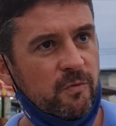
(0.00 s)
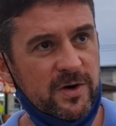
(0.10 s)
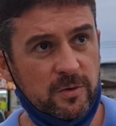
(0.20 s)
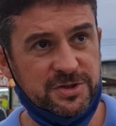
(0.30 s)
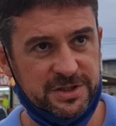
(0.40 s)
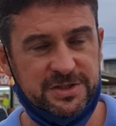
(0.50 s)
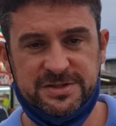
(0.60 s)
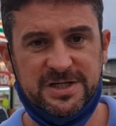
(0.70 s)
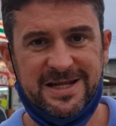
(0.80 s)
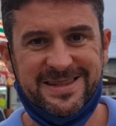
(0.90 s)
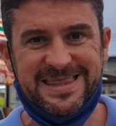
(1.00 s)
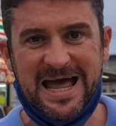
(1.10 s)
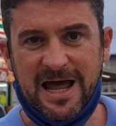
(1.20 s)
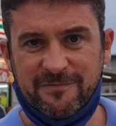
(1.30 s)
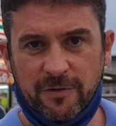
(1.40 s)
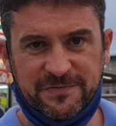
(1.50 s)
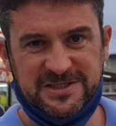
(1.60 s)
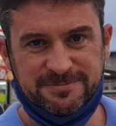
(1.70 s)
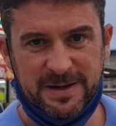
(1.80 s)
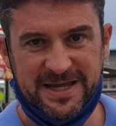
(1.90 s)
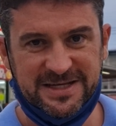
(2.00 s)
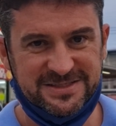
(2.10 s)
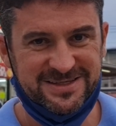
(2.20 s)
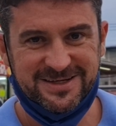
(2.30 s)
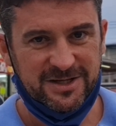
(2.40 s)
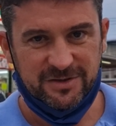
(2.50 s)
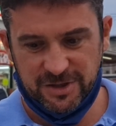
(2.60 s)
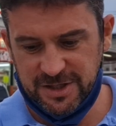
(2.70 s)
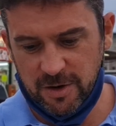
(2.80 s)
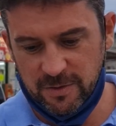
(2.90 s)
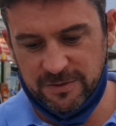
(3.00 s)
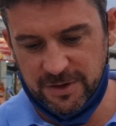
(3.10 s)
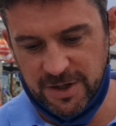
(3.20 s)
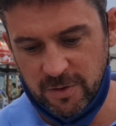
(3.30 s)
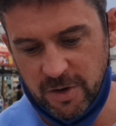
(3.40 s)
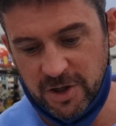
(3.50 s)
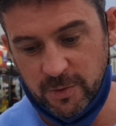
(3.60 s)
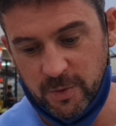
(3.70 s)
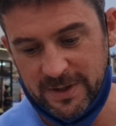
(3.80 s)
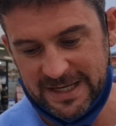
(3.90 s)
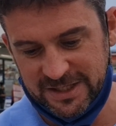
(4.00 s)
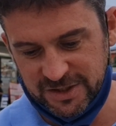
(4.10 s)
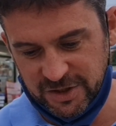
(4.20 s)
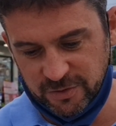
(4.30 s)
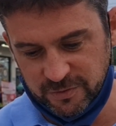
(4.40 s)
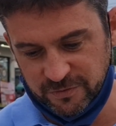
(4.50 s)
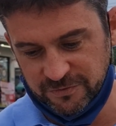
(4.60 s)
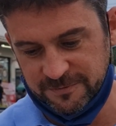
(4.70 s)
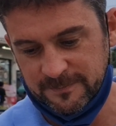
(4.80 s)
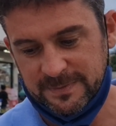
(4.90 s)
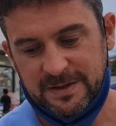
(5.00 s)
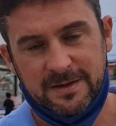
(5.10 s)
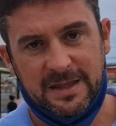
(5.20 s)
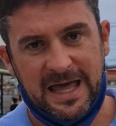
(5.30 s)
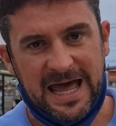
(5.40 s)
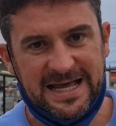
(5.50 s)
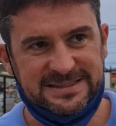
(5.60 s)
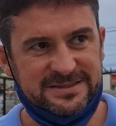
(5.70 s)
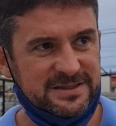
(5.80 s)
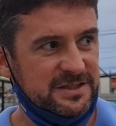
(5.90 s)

realtors that have office space that no longer will get used. And